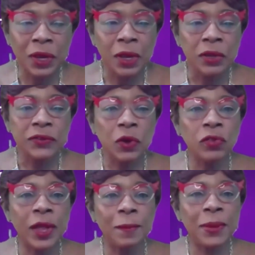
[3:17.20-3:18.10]

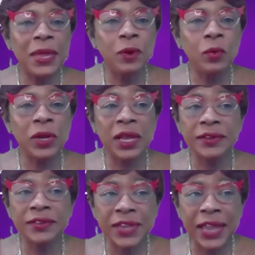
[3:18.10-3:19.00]
so that people will
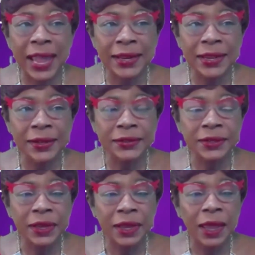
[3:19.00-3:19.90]
understand
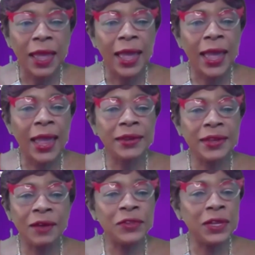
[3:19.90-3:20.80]
it. And
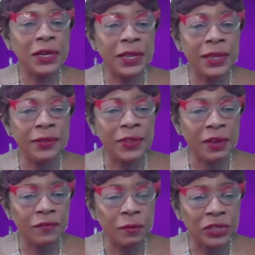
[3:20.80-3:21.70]
definitely the
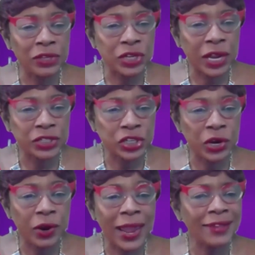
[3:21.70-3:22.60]
information I
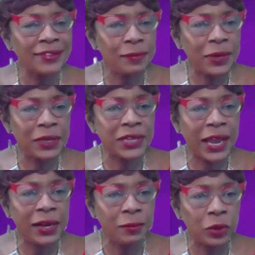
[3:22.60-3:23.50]
share has to be
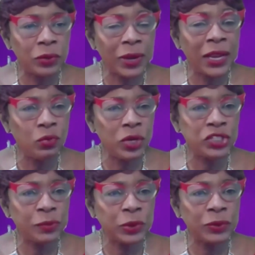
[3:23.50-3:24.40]
attainable and
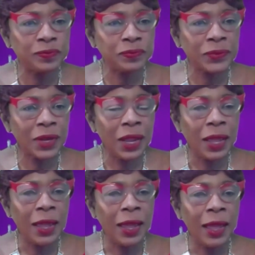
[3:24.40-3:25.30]
reachable.
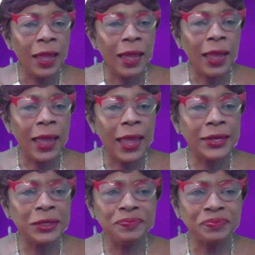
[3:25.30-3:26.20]
And